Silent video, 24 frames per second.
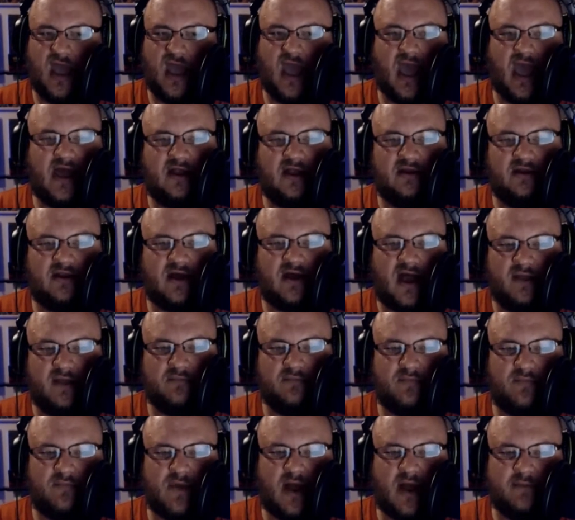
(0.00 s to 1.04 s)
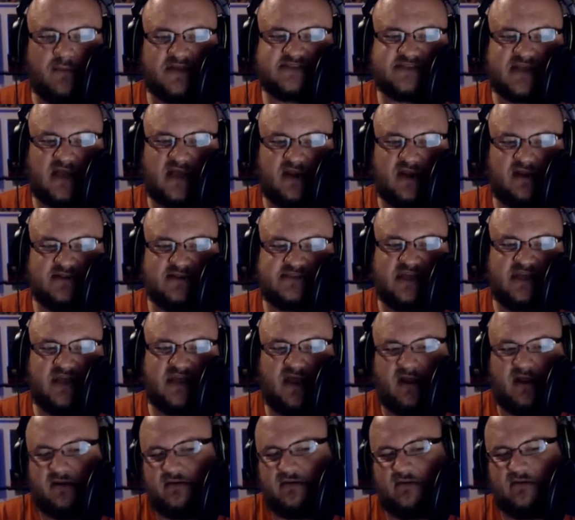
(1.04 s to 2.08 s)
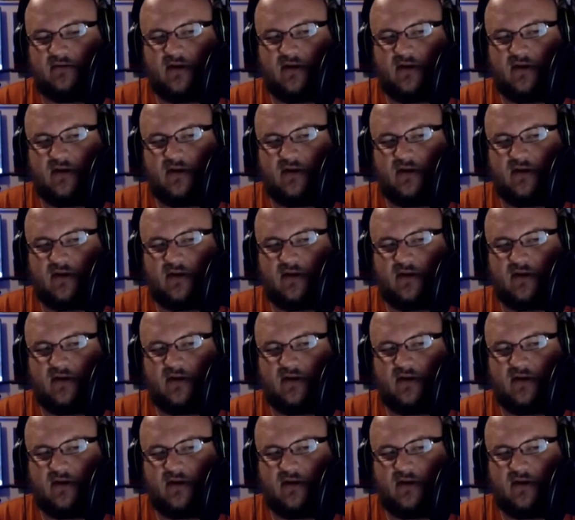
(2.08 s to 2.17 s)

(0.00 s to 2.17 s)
And I'm excited to see it.